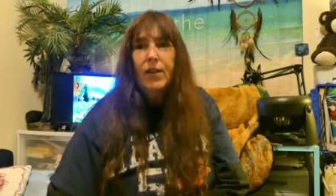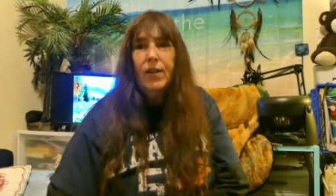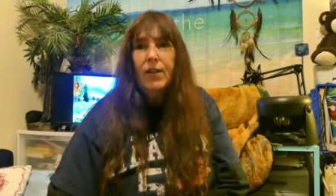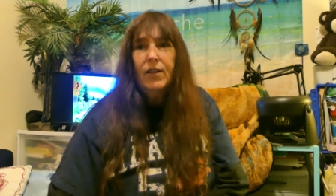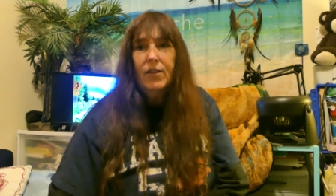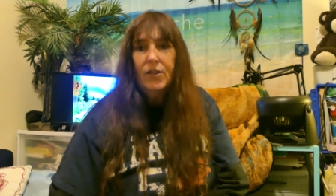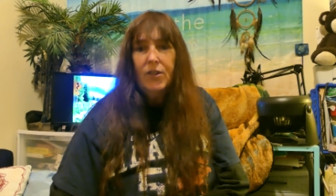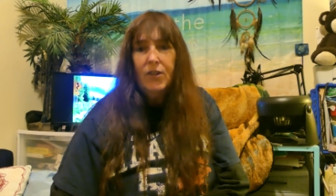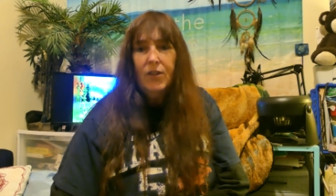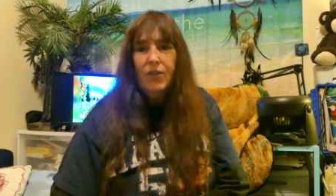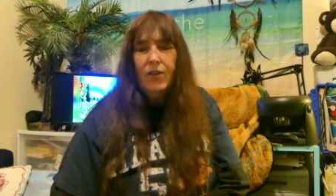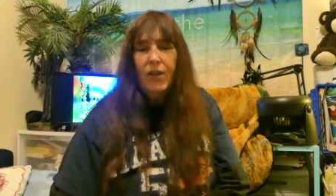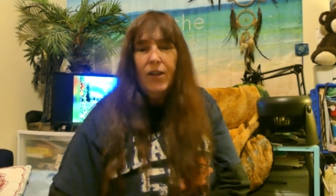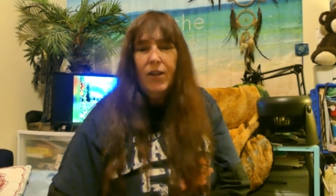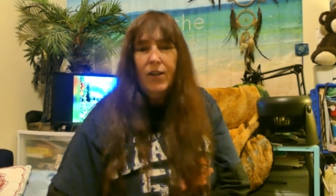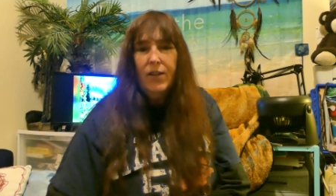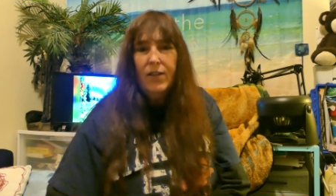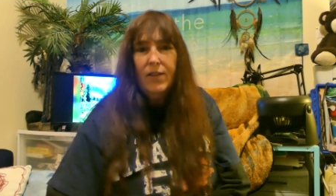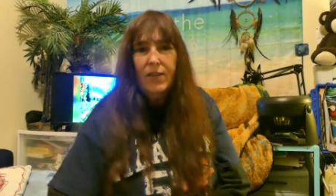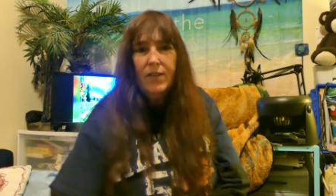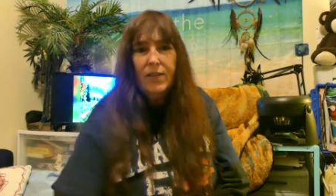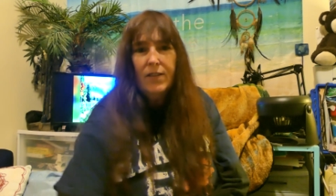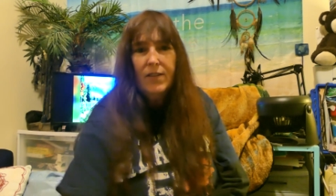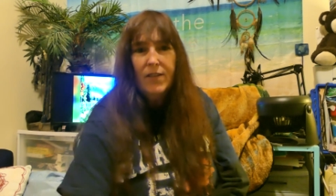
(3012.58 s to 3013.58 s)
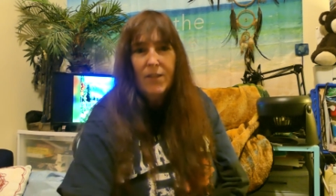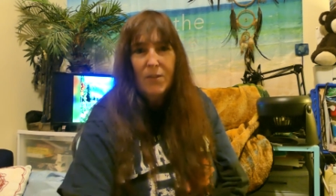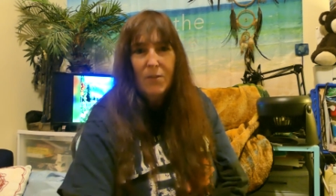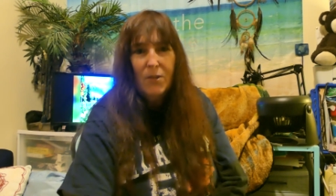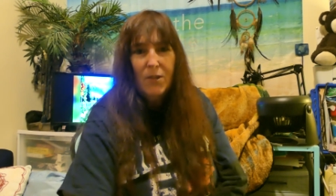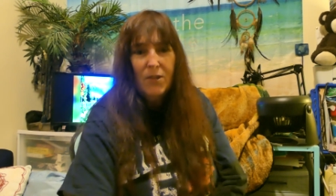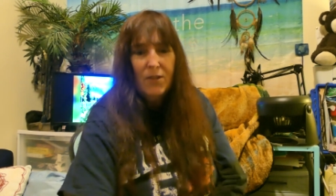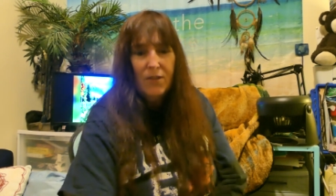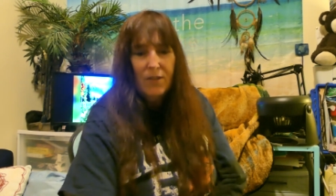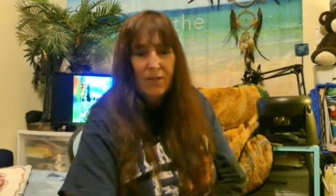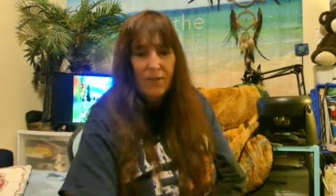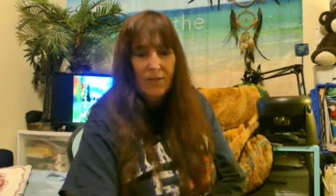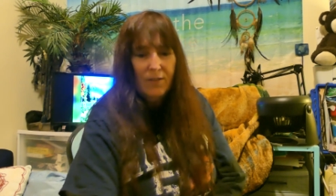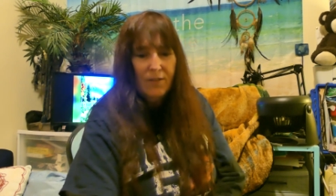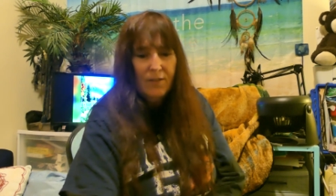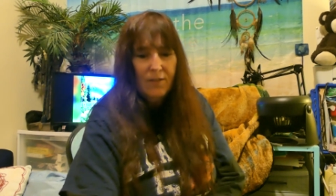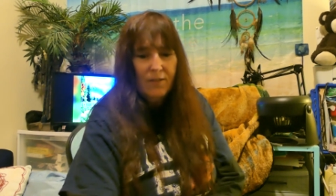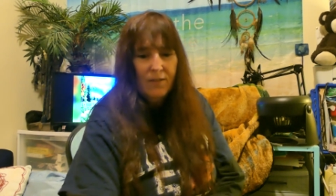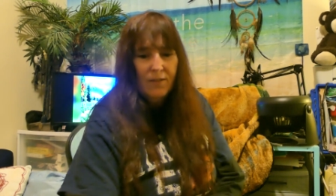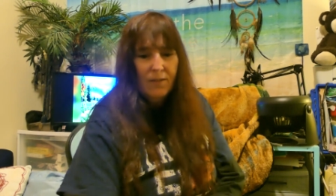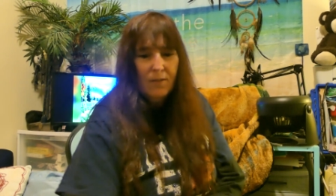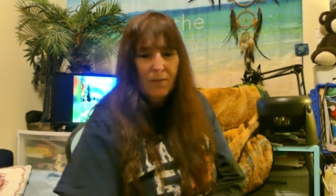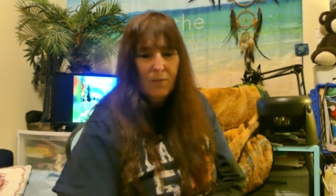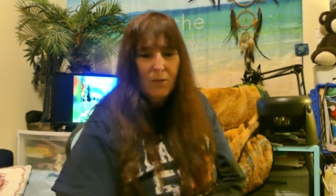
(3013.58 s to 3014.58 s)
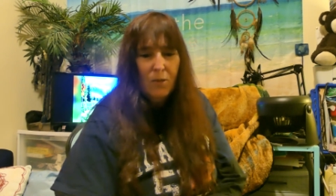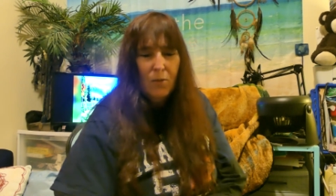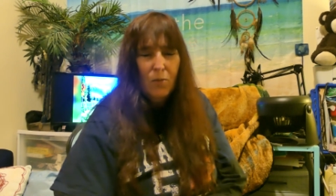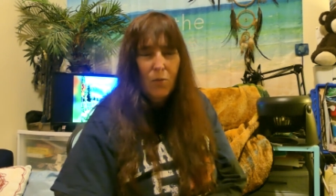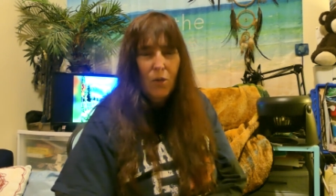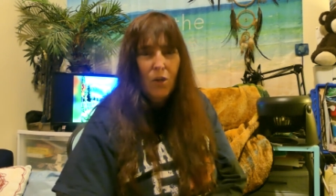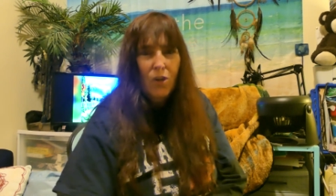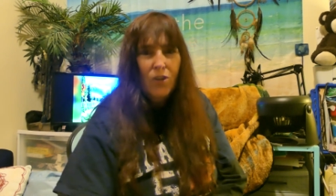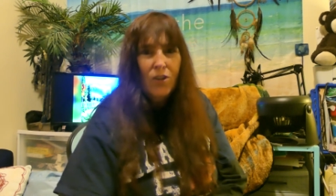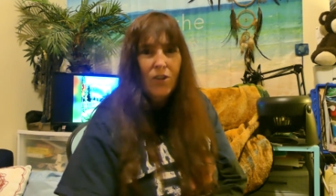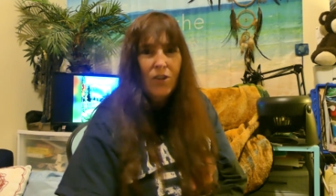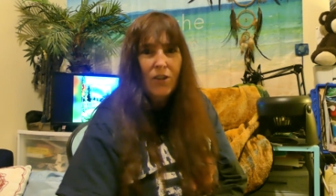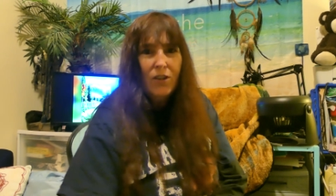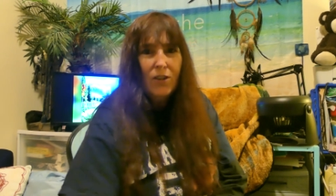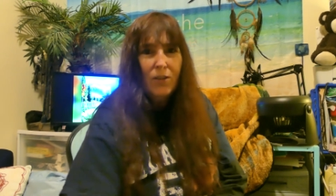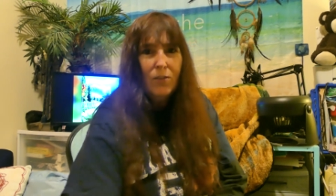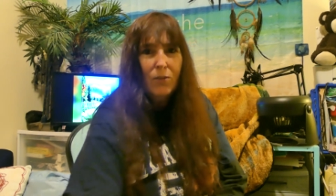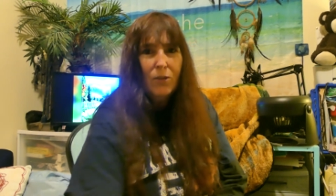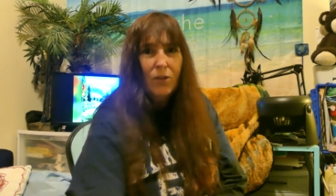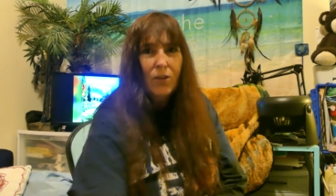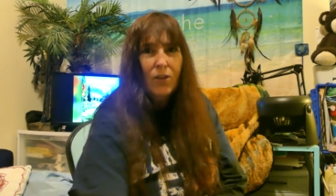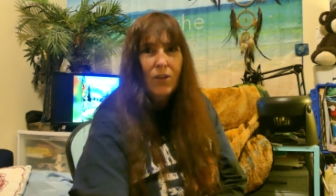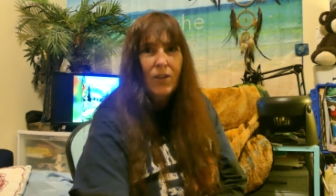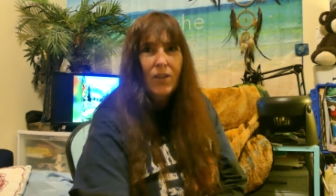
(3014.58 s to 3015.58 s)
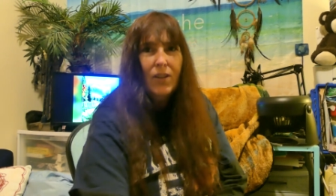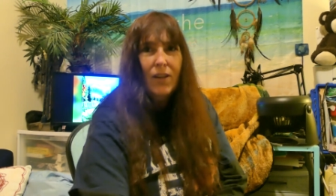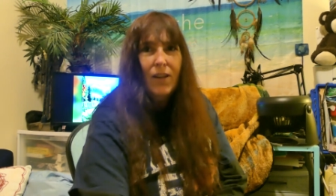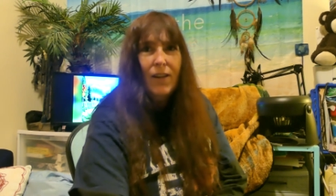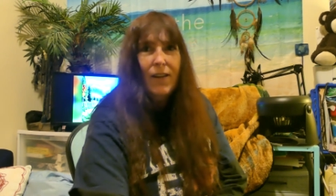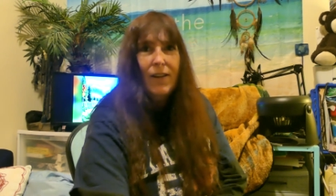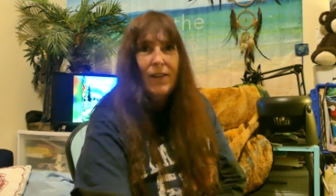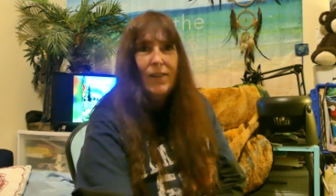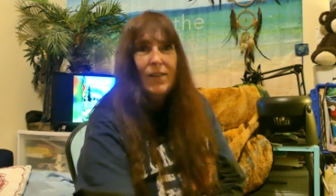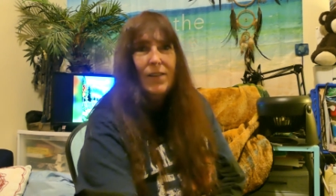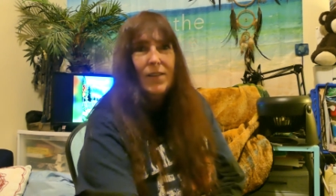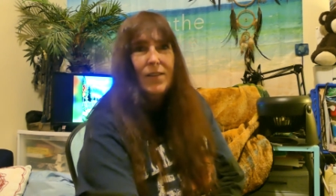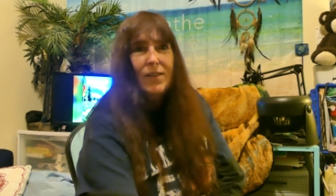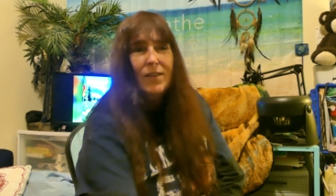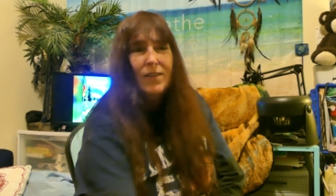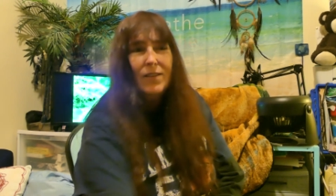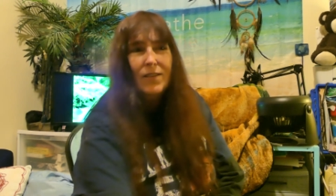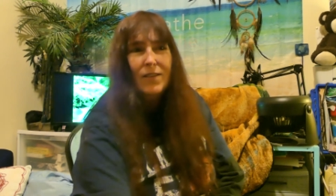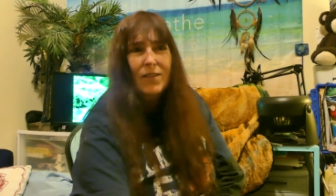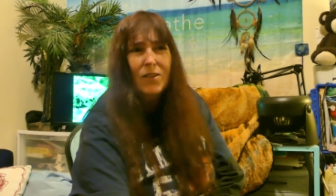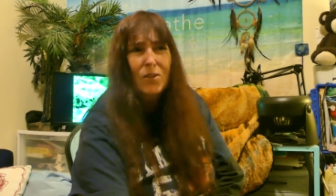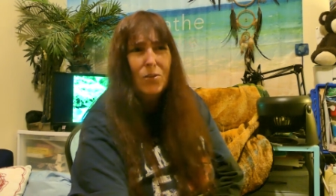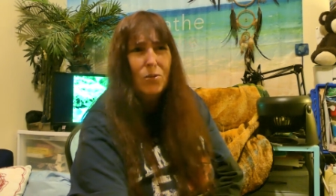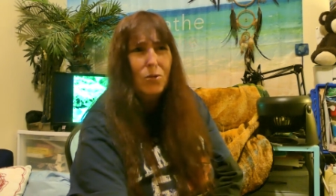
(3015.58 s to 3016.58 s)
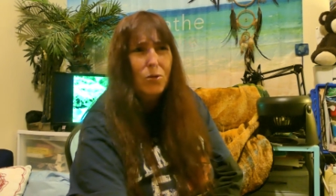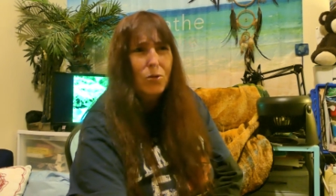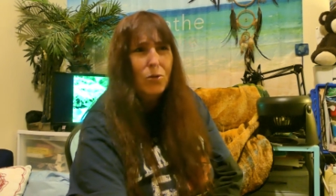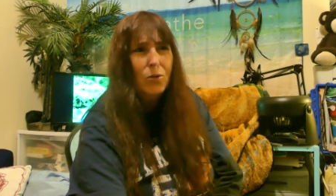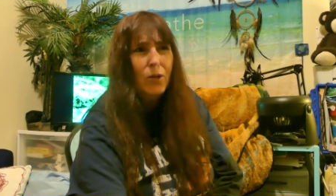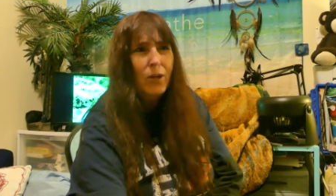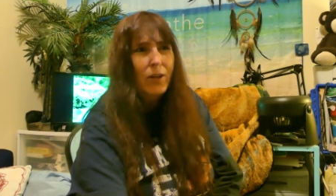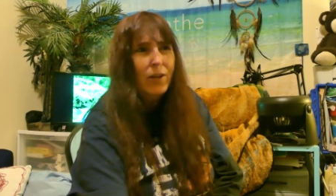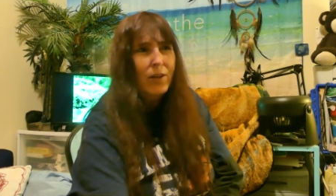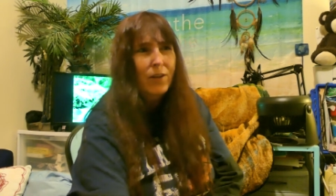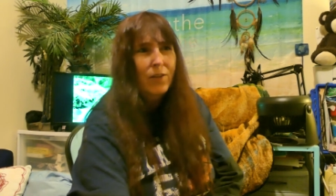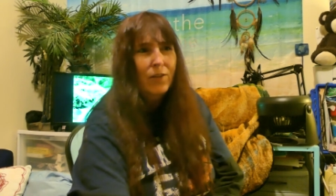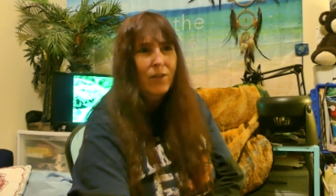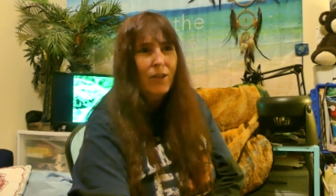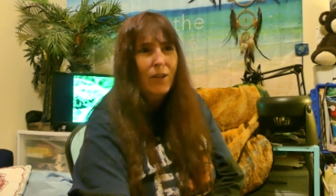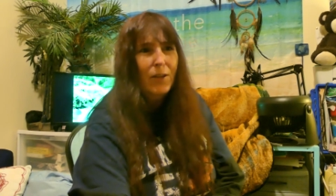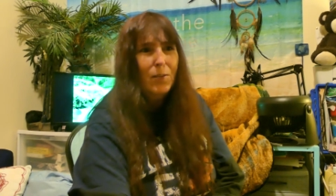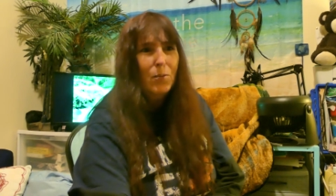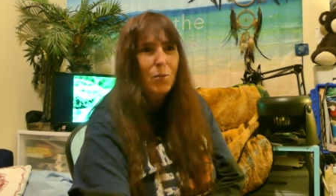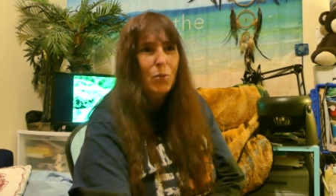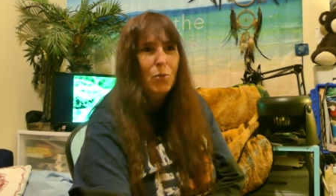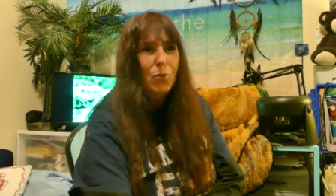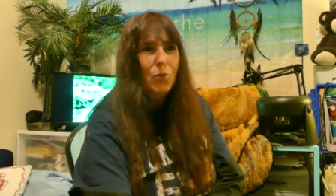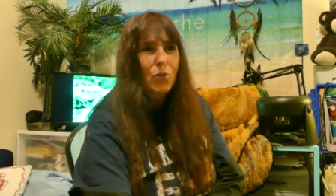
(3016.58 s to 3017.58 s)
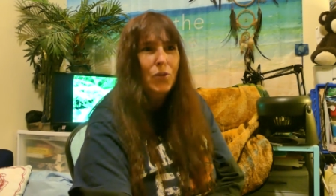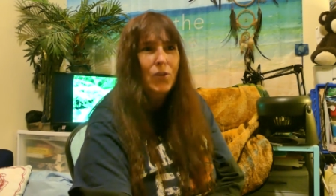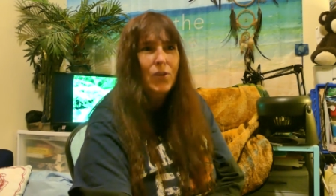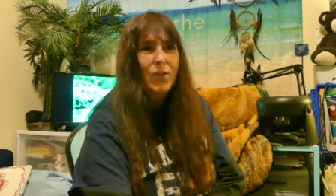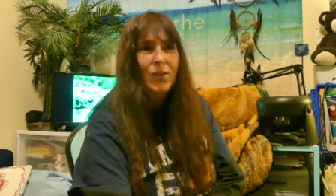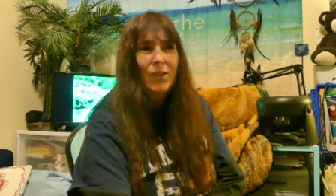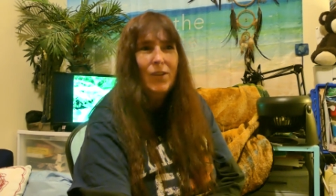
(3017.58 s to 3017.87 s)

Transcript: look around and see what's been washed in with the tides. It's so oh, cool. I love tide pools.